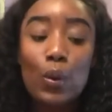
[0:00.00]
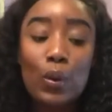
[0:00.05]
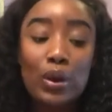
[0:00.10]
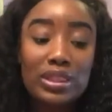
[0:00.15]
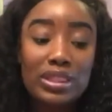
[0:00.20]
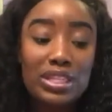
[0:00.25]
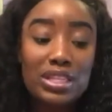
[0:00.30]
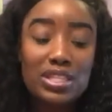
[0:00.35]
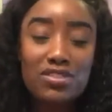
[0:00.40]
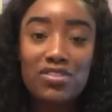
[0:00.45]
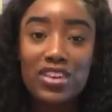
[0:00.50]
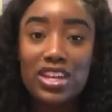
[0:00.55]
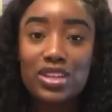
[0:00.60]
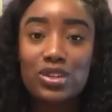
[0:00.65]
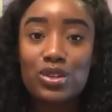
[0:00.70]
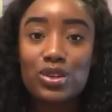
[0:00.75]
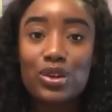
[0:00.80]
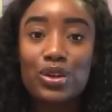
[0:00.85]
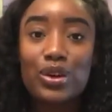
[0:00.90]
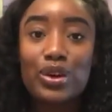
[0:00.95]
on this
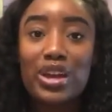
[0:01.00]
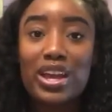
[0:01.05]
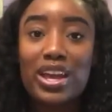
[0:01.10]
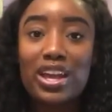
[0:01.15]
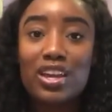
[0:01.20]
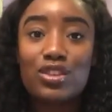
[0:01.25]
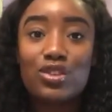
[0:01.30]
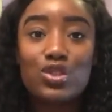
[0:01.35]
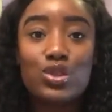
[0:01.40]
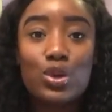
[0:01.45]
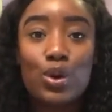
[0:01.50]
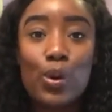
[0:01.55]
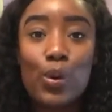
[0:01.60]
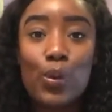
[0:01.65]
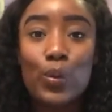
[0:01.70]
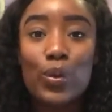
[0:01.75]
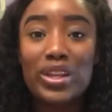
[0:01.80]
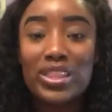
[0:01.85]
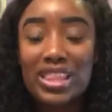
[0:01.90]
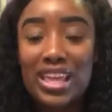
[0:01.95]
vendor and
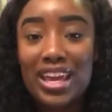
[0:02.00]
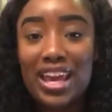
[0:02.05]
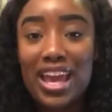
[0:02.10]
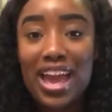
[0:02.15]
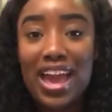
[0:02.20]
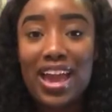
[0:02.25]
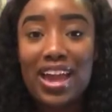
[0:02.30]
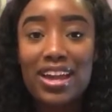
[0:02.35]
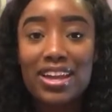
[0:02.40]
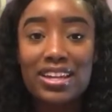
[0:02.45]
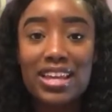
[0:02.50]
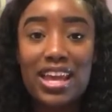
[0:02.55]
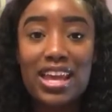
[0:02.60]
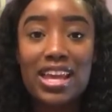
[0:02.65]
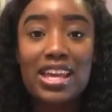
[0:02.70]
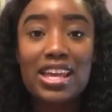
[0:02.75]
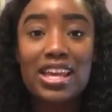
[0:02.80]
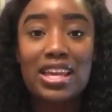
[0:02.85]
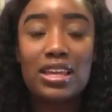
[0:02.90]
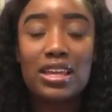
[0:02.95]
so when they had
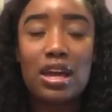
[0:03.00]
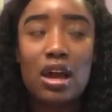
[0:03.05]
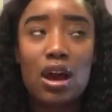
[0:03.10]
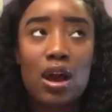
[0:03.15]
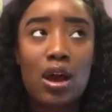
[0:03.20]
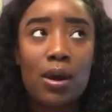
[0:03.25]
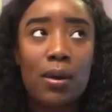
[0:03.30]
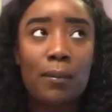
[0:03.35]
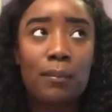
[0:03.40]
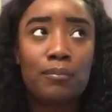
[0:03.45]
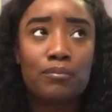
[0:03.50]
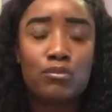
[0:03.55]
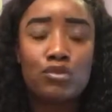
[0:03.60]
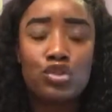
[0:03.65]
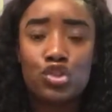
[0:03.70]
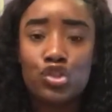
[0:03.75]
a um,